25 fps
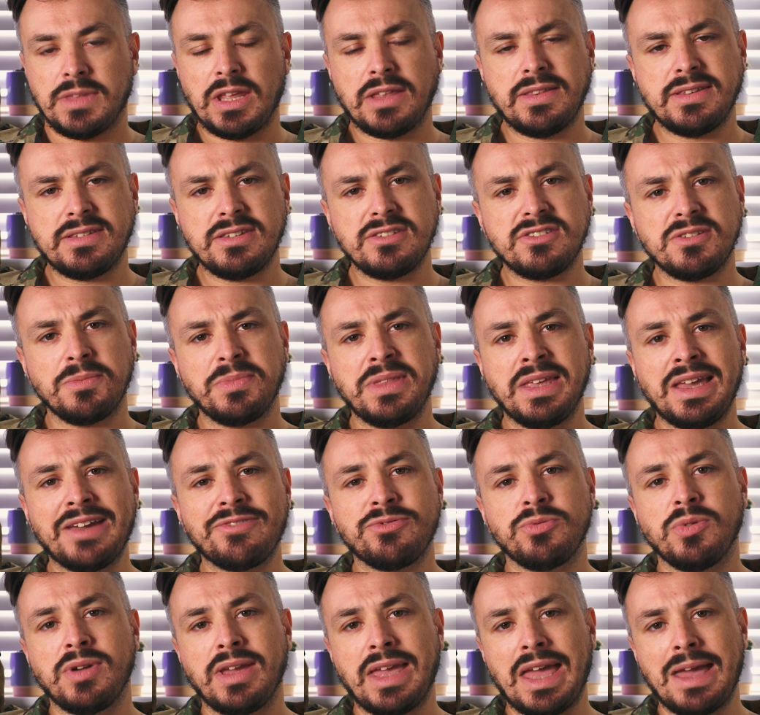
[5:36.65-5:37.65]
This is something
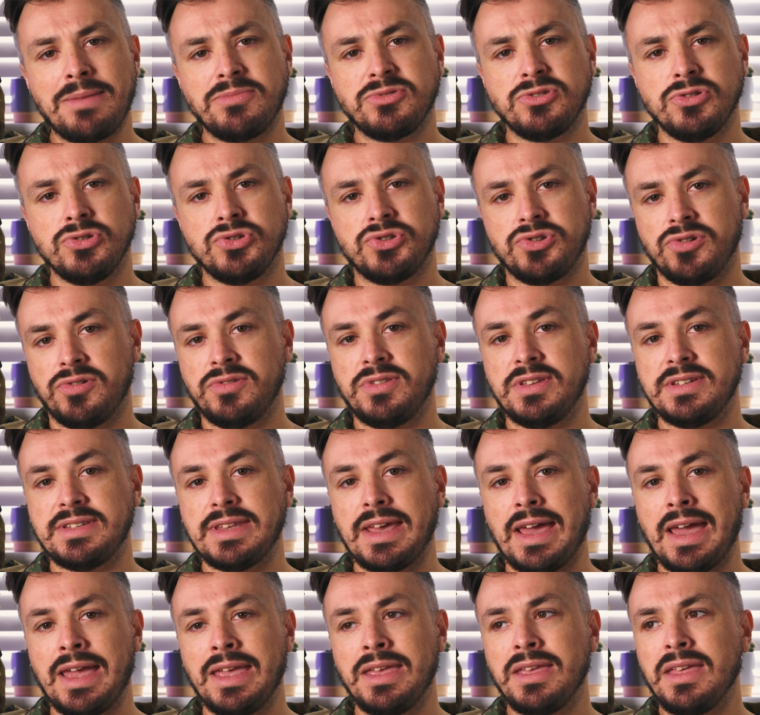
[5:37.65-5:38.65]
everyone kept to during the
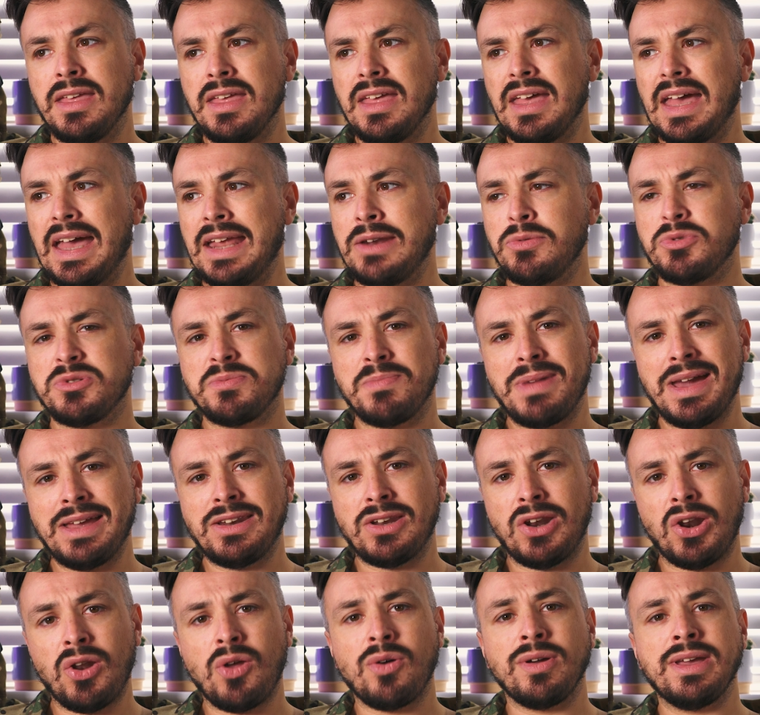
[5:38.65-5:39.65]
day, and it was
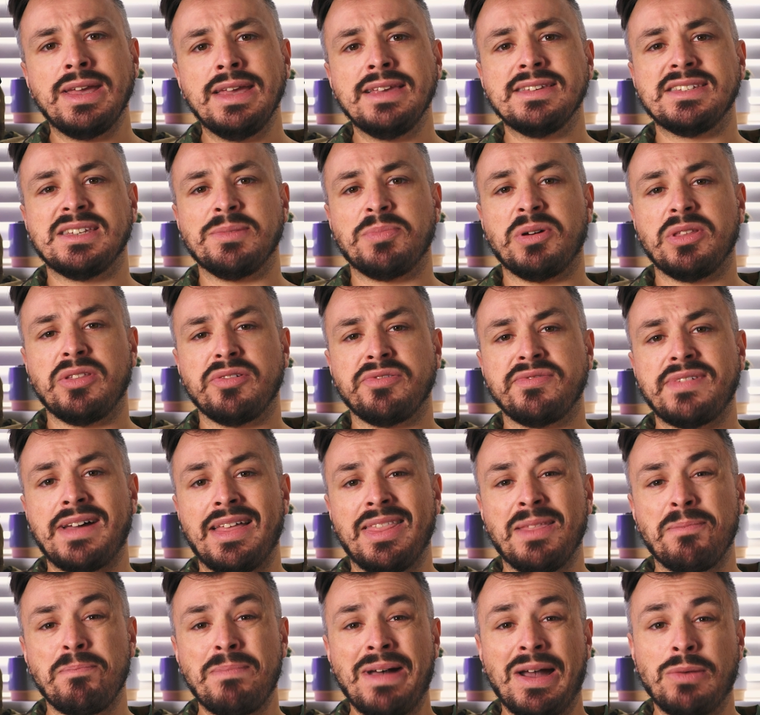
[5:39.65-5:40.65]
made a lot easier by the
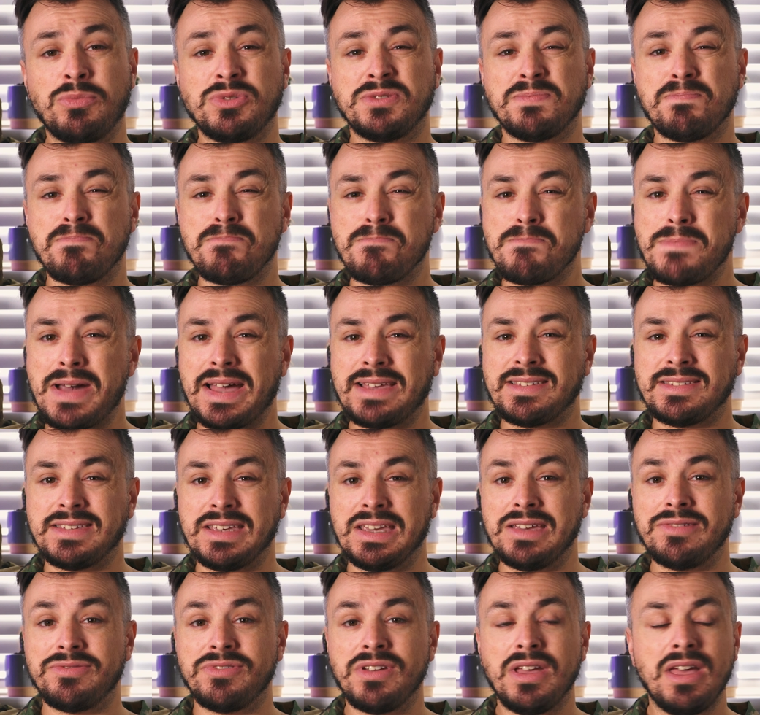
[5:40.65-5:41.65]
fact the map was
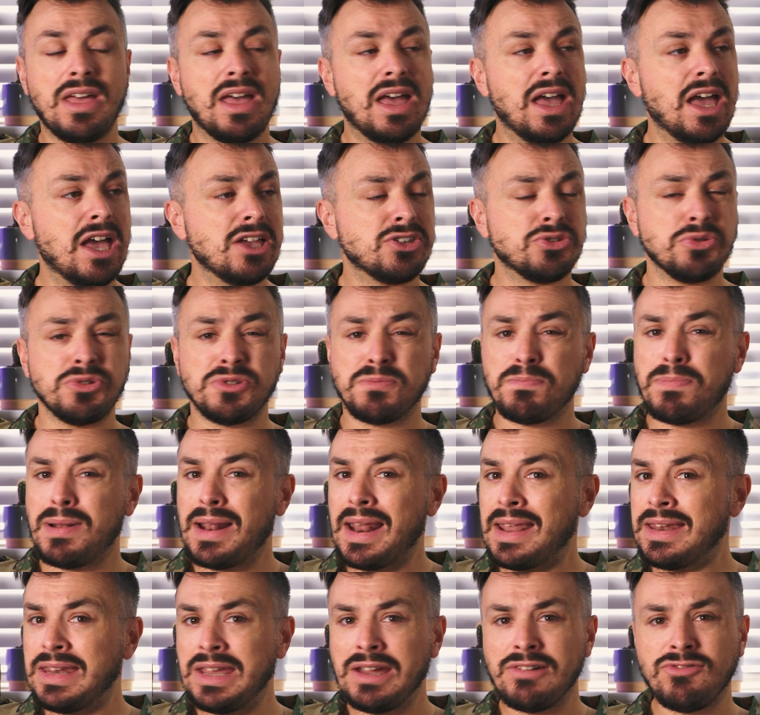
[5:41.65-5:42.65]
massive, so there was
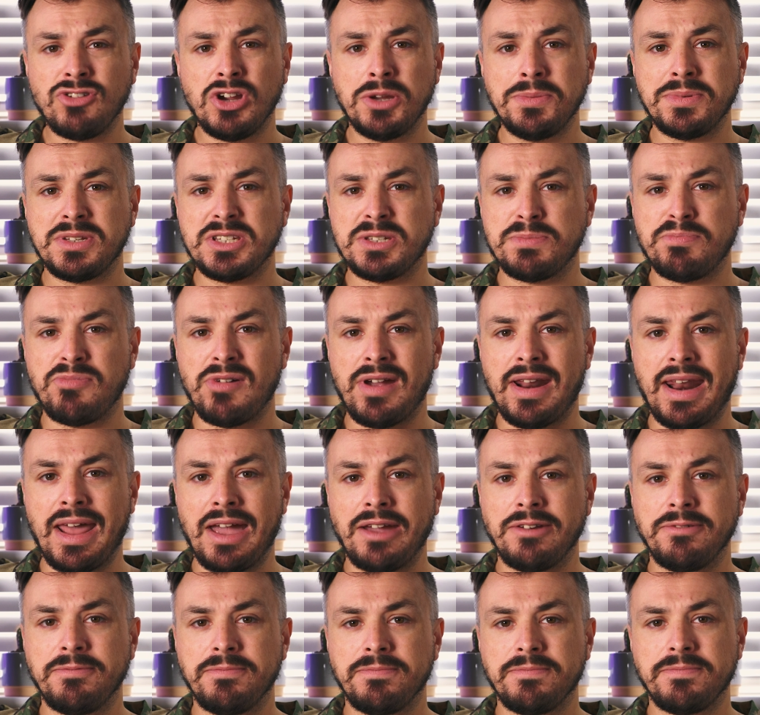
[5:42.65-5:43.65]
plenty of room to spread
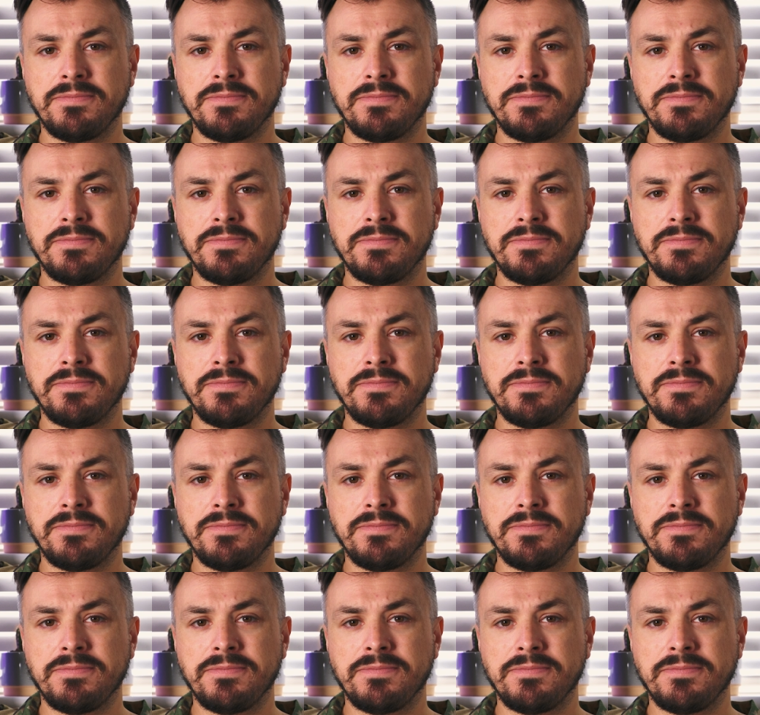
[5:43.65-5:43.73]
out.